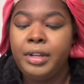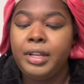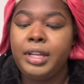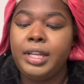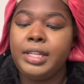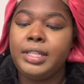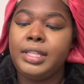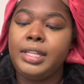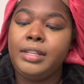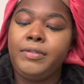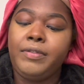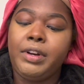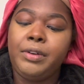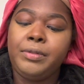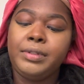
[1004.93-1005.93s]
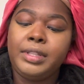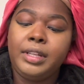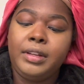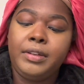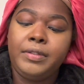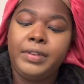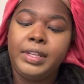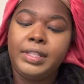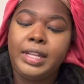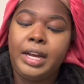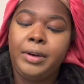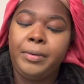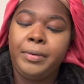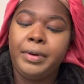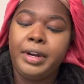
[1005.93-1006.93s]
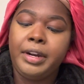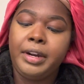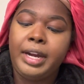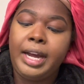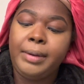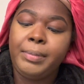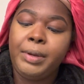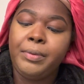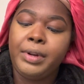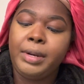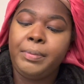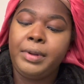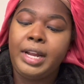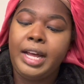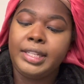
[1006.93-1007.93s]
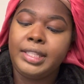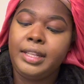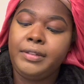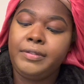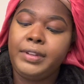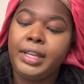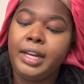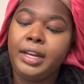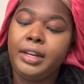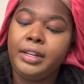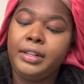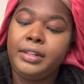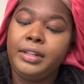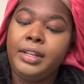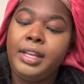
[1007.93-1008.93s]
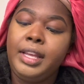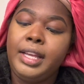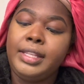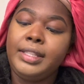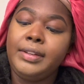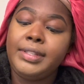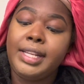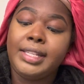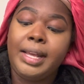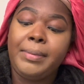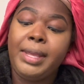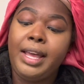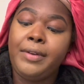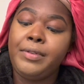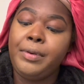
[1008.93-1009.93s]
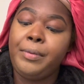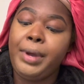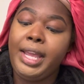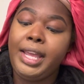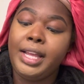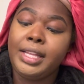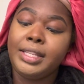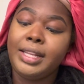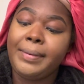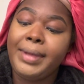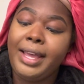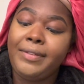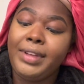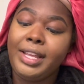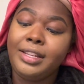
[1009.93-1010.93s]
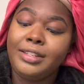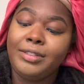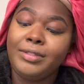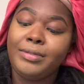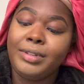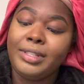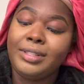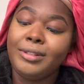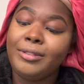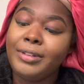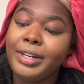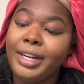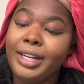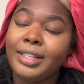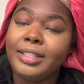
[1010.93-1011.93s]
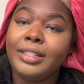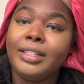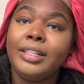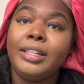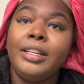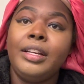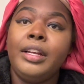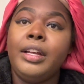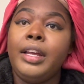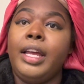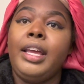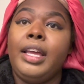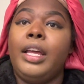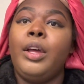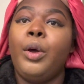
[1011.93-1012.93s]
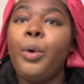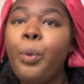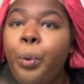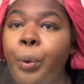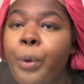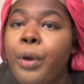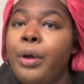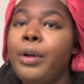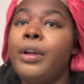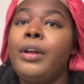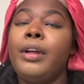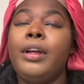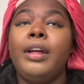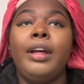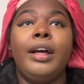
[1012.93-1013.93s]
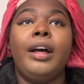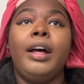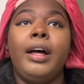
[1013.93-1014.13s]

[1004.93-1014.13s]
Cause this phone stuff, it's not work. I be wanting to put out stuff for y'all. And sometimes I be having to wait cause I be having issues with storage. And,